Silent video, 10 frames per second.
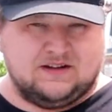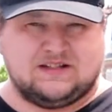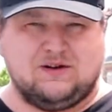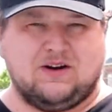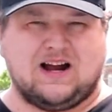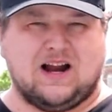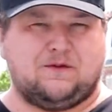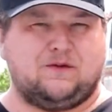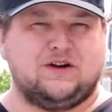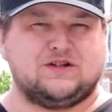see what kind
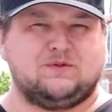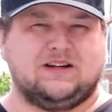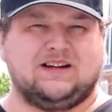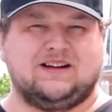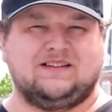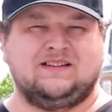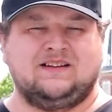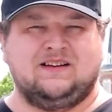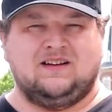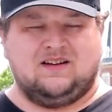of footage we get
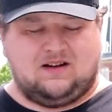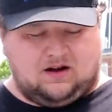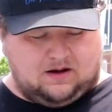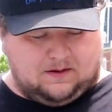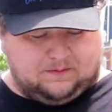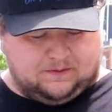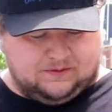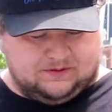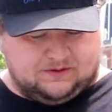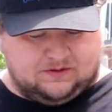of
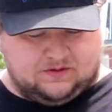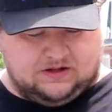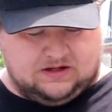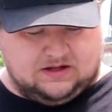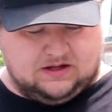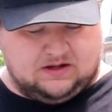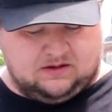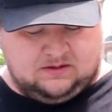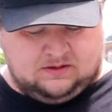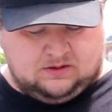the
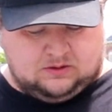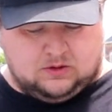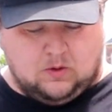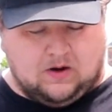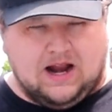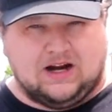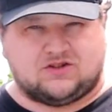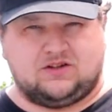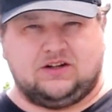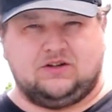lure
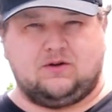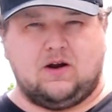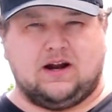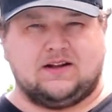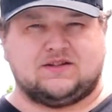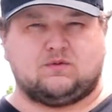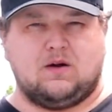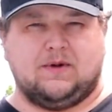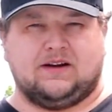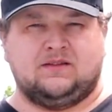actually doing its
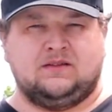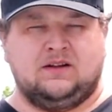swimming.